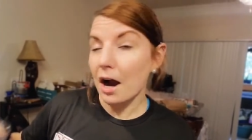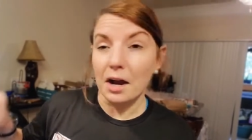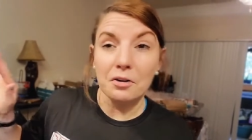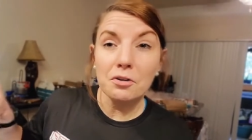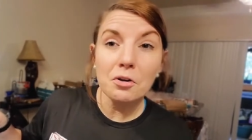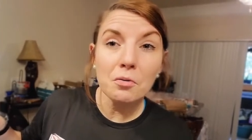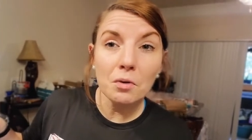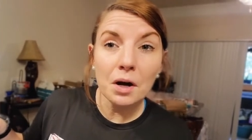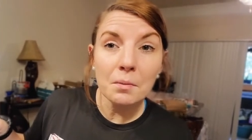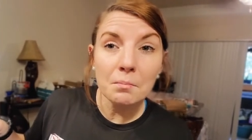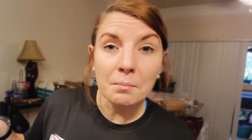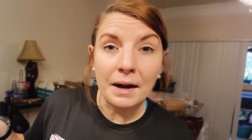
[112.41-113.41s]
I don't know
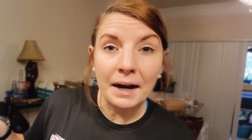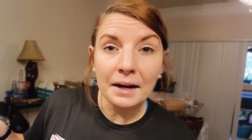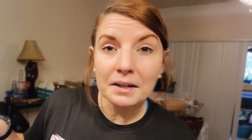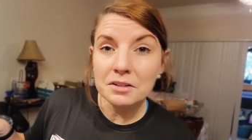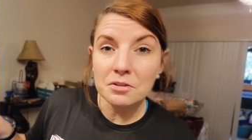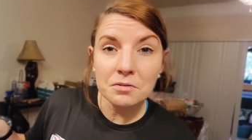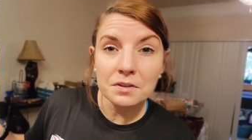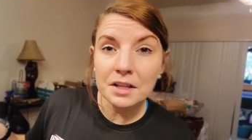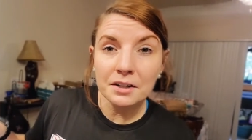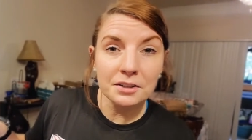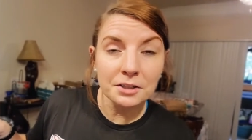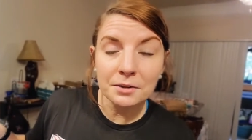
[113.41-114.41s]
what Mac is over
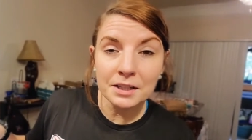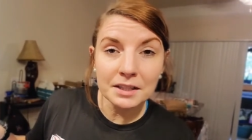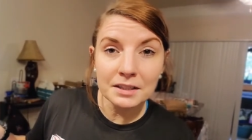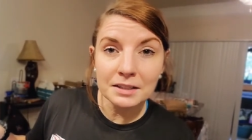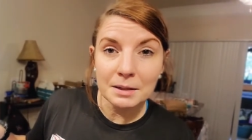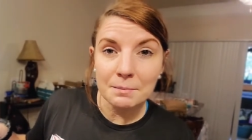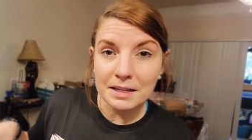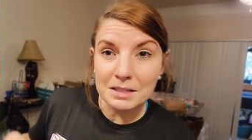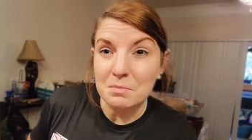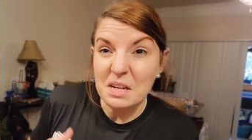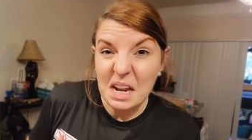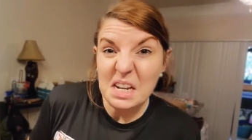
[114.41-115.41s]
there doing that makes
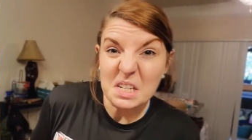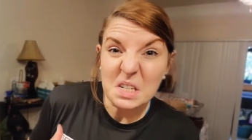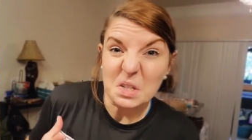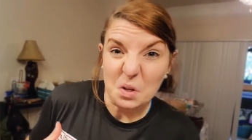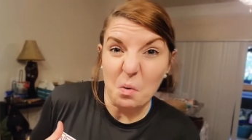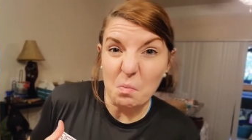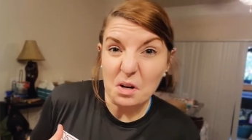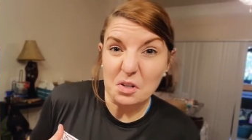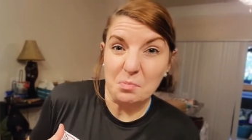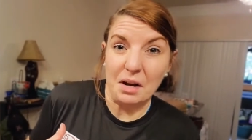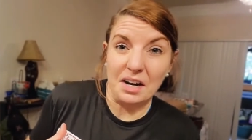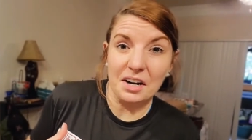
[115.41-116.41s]
them taste so
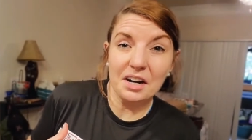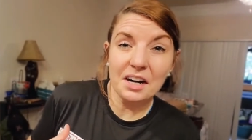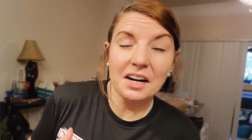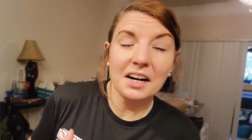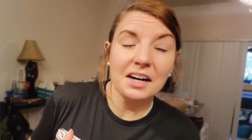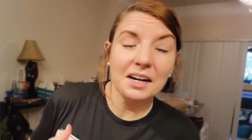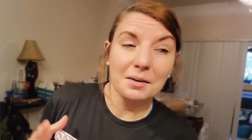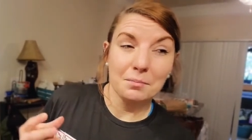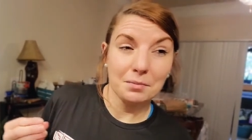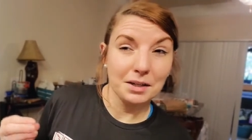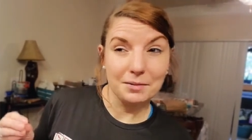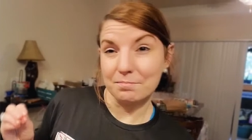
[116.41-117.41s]
much better,
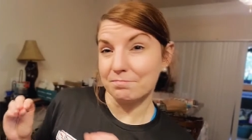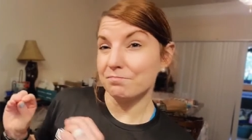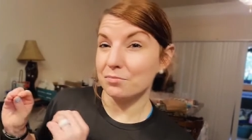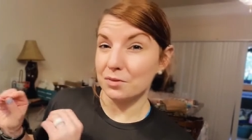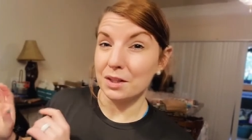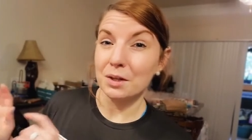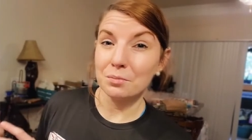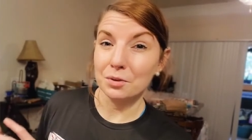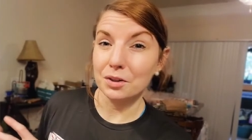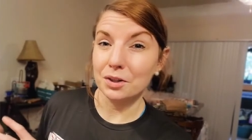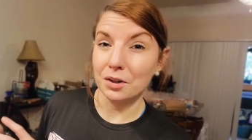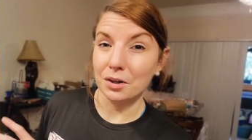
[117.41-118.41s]
but they
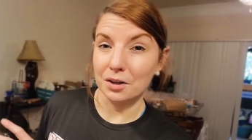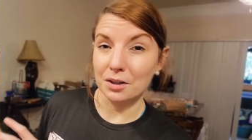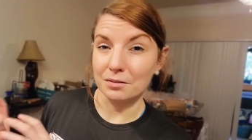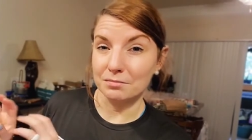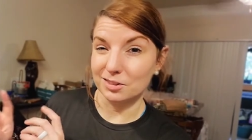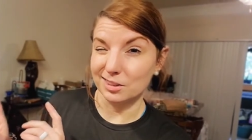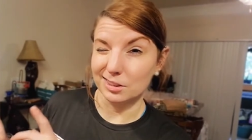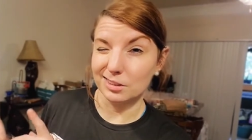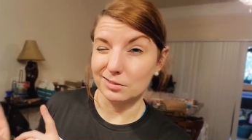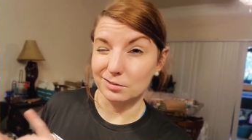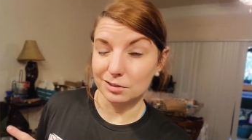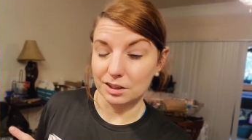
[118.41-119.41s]
really are just
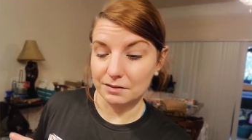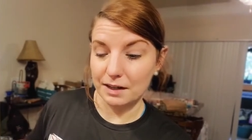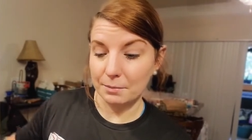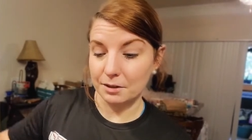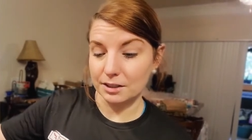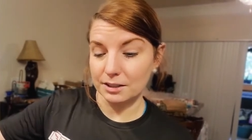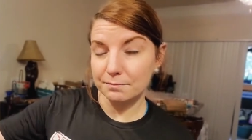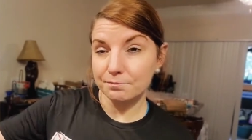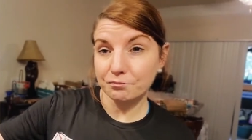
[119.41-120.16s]
really fabulous.